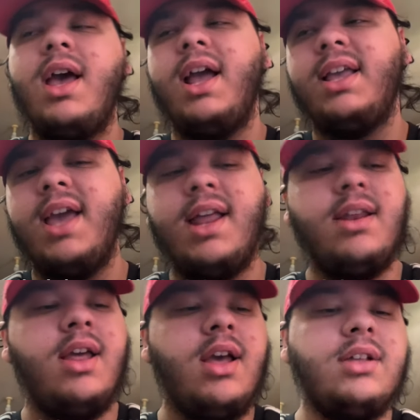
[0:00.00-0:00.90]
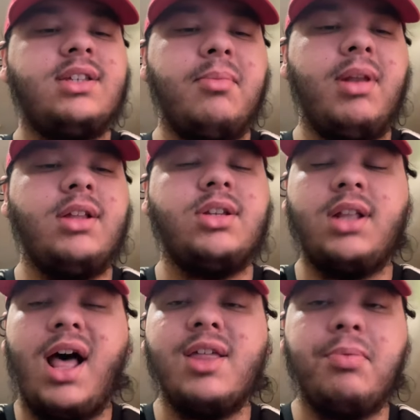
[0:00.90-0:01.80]
Again, similar to
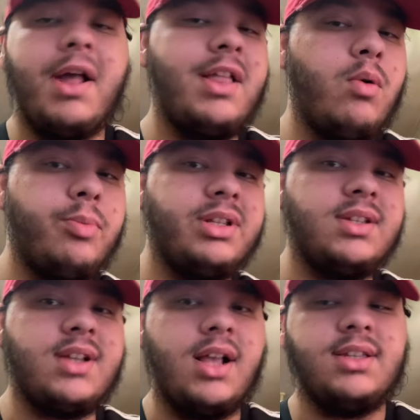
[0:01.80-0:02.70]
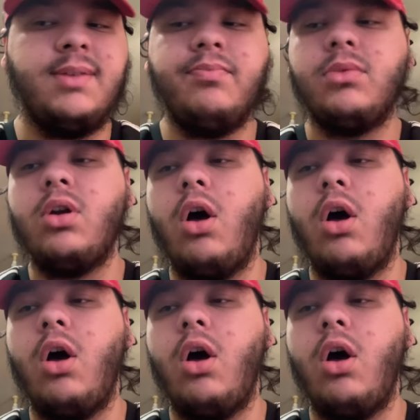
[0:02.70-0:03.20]
the other player that we'll be discussing.